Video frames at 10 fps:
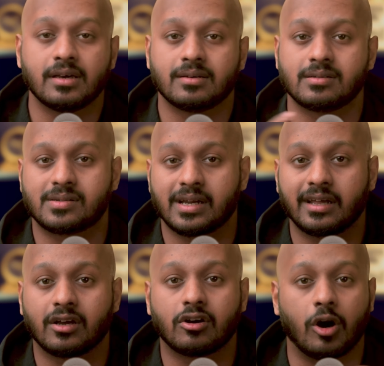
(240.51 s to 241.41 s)

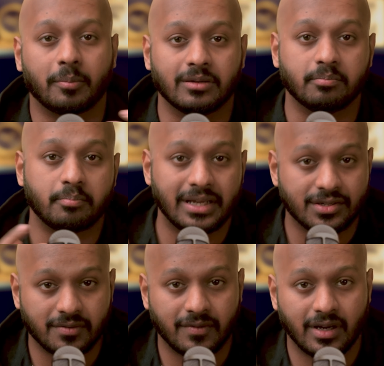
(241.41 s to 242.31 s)
restricting copy and
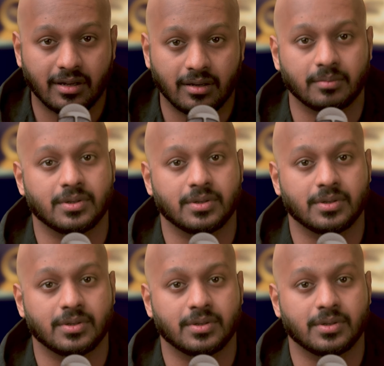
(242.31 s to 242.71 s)
paste of data,